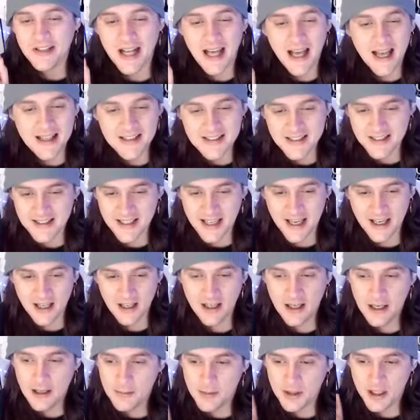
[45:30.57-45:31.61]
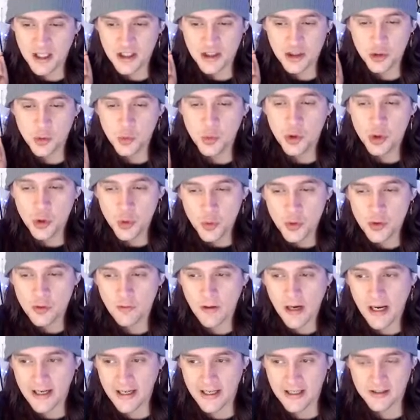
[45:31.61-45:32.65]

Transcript: hesitate because you knew the right